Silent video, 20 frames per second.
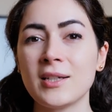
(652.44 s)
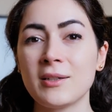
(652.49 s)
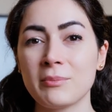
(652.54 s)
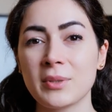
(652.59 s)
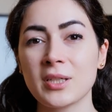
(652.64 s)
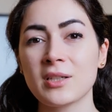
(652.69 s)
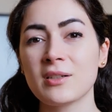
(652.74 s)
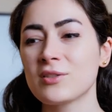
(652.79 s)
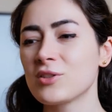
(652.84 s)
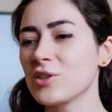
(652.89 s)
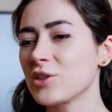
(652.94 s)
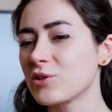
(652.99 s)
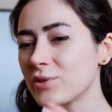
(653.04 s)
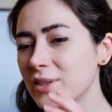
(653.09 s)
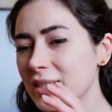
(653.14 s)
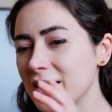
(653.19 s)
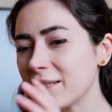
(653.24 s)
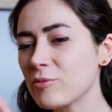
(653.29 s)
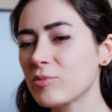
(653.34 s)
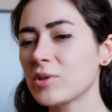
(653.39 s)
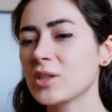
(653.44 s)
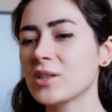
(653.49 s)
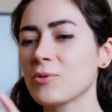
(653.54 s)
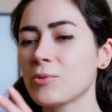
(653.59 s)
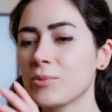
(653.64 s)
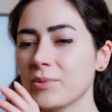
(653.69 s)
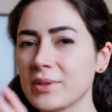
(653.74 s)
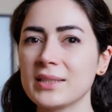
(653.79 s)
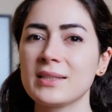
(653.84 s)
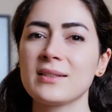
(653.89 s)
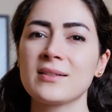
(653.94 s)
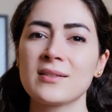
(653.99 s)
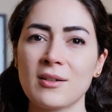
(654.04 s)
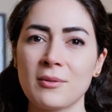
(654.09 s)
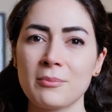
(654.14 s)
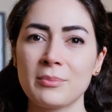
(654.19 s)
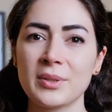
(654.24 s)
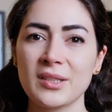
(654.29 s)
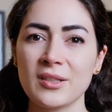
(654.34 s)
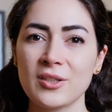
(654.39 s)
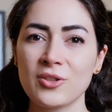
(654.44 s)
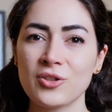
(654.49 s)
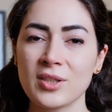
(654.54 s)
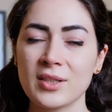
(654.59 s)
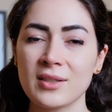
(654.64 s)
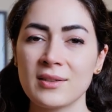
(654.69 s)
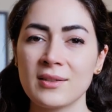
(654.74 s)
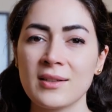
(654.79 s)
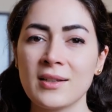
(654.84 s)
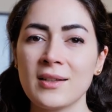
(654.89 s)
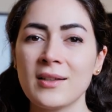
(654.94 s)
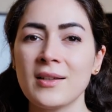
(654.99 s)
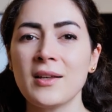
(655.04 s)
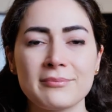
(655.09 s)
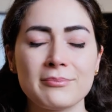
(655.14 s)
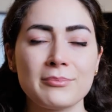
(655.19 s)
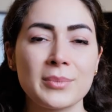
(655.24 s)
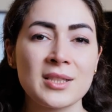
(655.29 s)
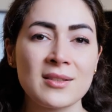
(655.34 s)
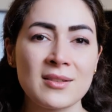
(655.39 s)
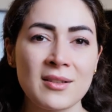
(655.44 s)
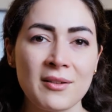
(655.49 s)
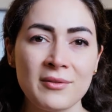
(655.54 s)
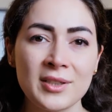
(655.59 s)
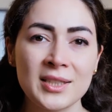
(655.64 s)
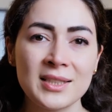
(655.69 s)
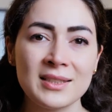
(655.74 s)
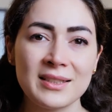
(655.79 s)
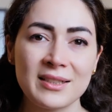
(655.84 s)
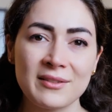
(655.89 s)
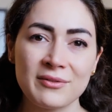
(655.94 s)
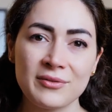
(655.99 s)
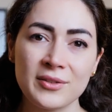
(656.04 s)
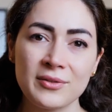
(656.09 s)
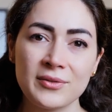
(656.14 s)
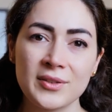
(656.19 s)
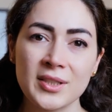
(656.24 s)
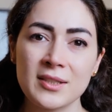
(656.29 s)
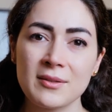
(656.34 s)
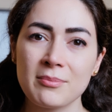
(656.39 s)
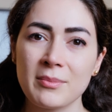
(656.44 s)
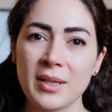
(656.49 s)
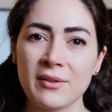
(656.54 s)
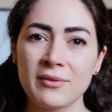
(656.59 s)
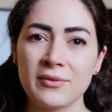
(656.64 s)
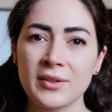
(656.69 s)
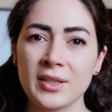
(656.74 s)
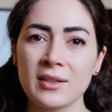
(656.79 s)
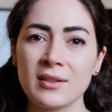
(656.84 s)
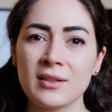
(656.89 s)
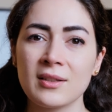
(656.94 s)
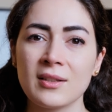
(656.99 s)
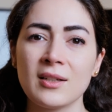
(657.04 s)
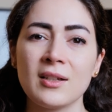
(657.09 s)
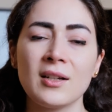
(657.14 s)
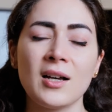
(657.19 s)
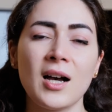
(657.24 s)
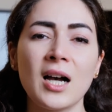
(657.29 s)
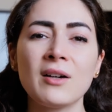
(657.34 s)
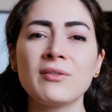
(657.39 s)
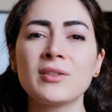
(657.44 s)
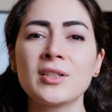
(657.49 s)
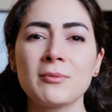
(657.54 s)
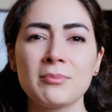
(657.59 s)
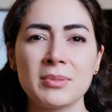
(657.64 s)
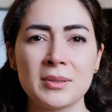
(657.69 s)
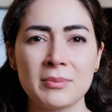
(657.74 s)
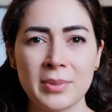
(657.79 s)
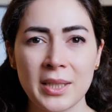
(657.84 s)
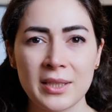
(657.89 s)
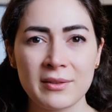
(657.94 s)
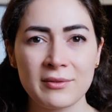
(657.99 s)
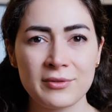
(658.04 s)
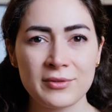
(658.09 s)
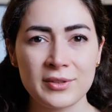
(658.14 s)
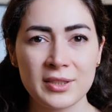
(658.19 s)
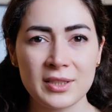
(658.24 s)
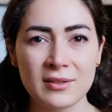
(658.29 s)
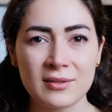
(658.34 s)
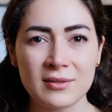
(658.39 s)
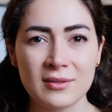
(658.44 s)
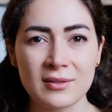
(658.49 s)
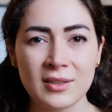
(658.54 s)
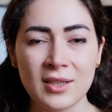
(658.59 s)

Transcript: because they really want to win this competition. But someone in their 50s may think, I want to be pain-free.